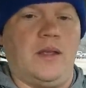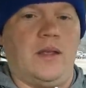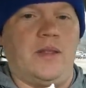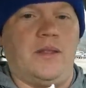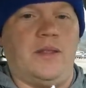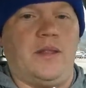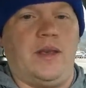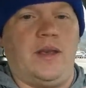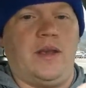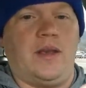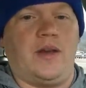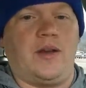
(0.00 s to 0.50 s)

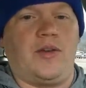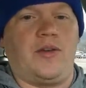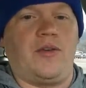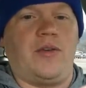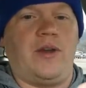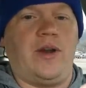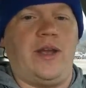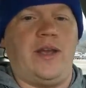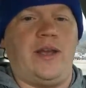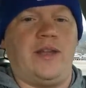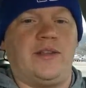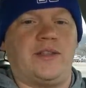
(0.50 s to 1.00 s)
The
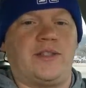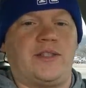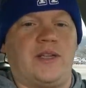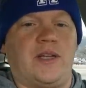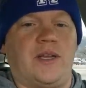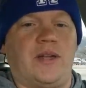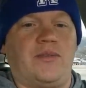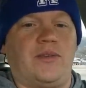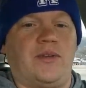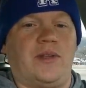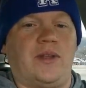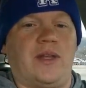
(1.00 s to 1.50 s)
green
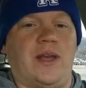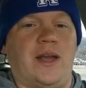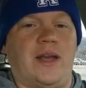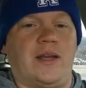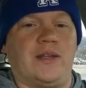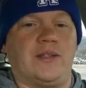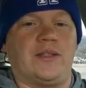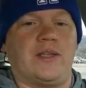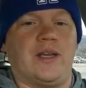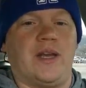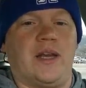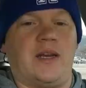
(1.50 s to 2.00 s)
stuff on the
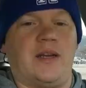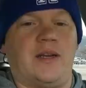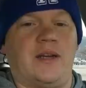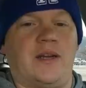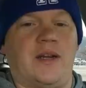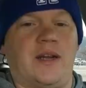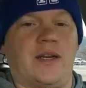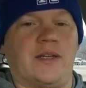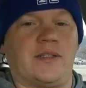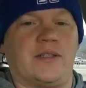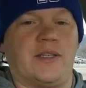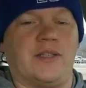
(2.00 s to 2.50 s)
outside here,
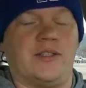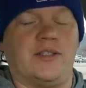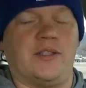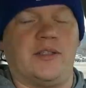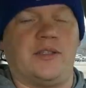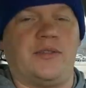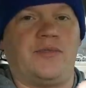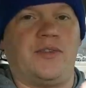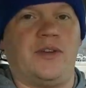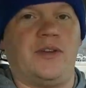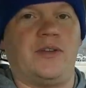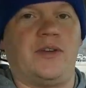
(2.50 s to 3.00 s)
I guess that's
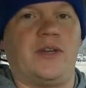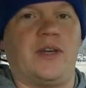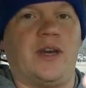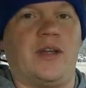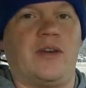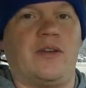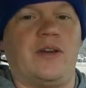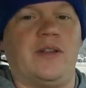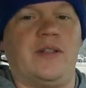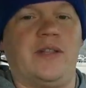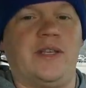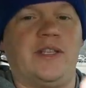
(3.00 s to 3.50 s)
just food
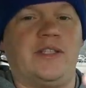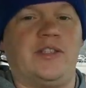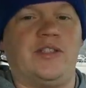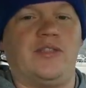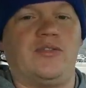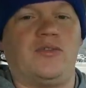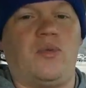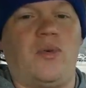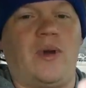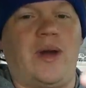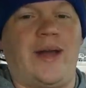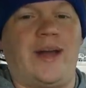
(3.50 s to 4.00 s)
coloring. This
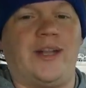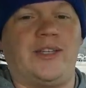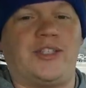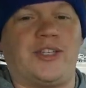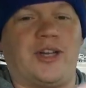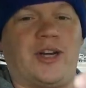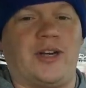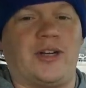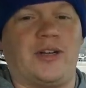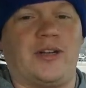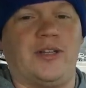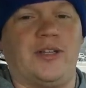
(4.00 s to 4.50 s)
is white
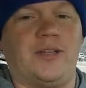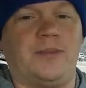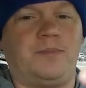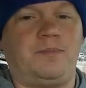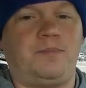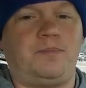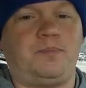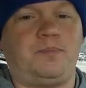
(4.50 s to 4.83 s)
chocolate.